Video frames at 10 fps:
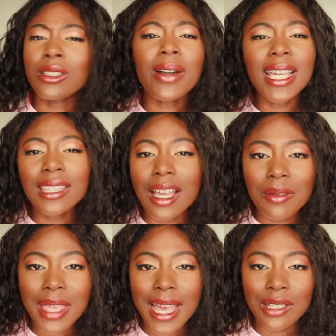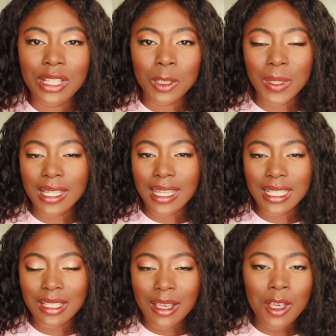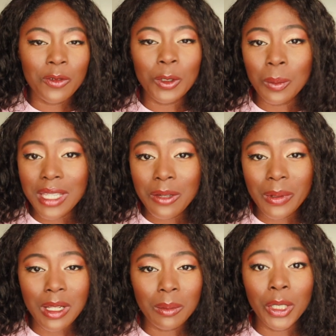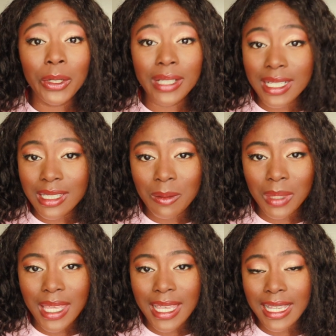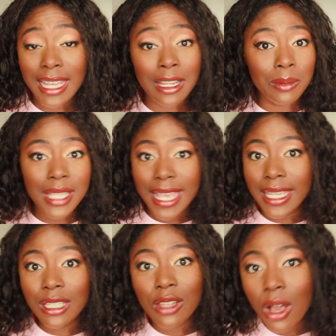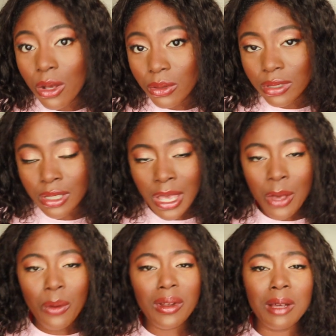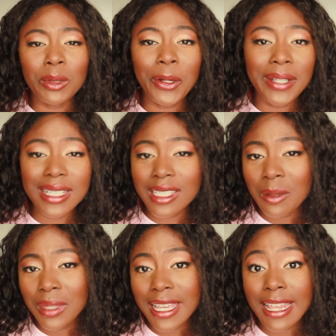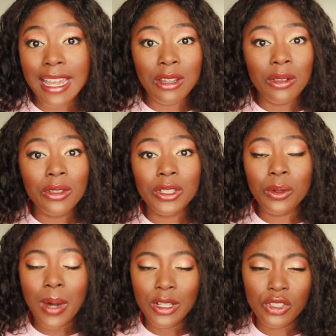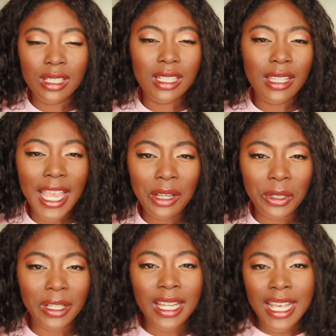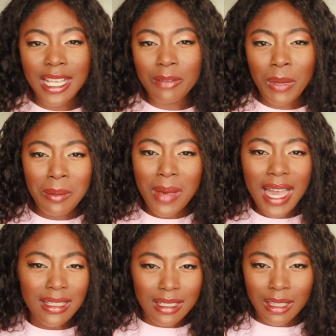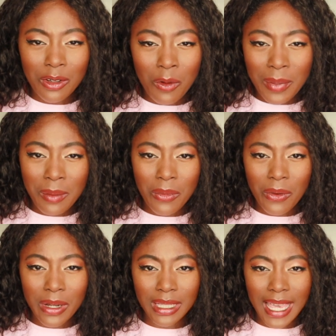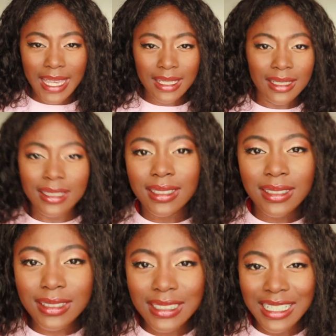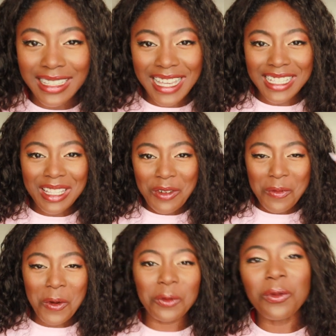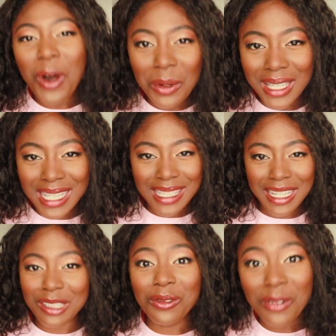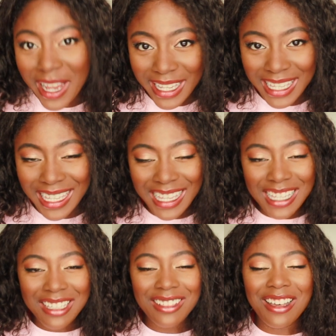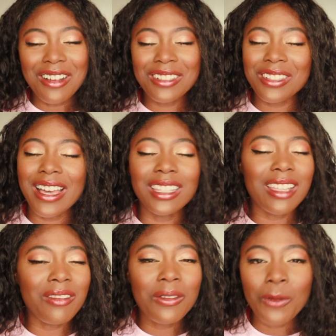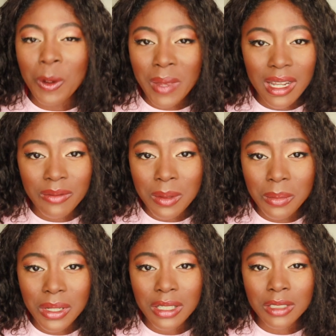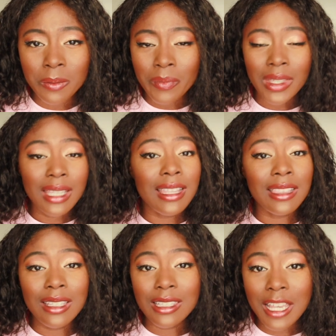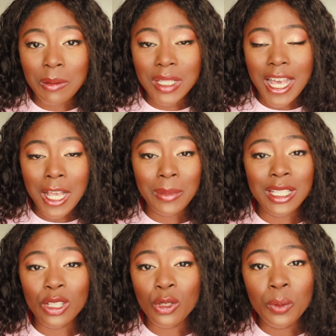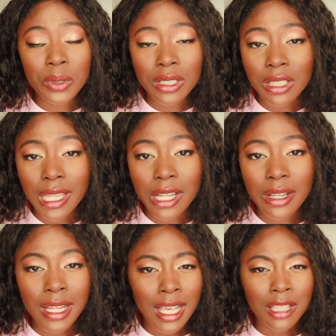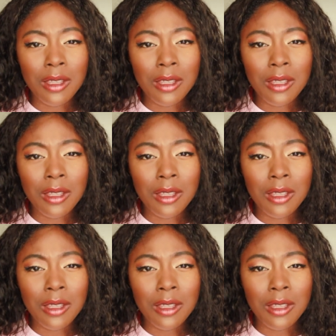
So I love that just because for me, when I'm learning something and I'm taking notes, or when I'm learning something and I know there's questions later, my mind is a little bit more like, uh, like it's a little more focused, like it's ready, you know? So I love the format of the book. And at the same time, it's super clear.